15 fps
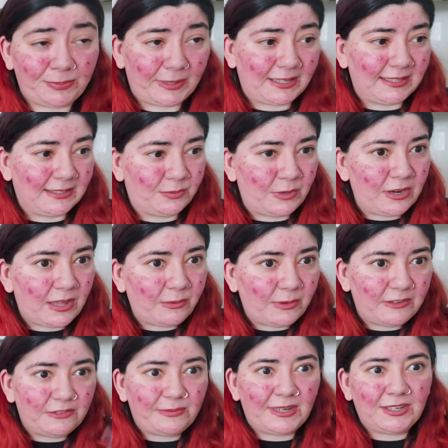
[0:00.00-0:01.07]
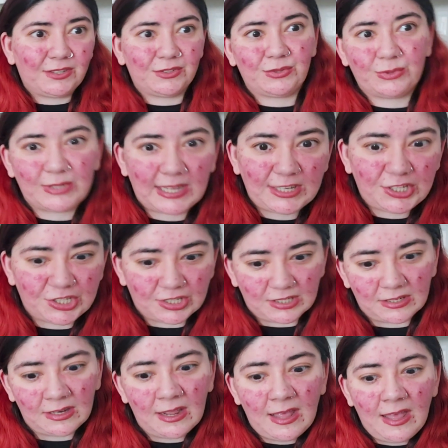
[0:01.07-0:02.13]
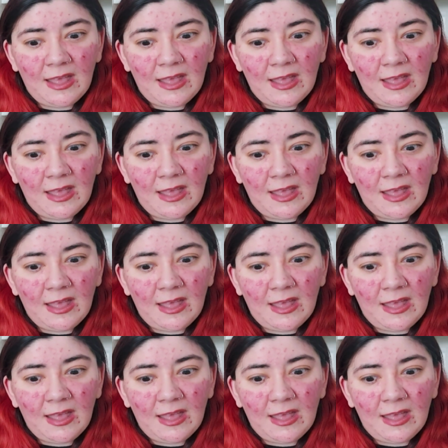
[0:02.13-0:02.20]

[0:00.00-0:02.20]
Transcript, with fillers: because when I went for my consultation,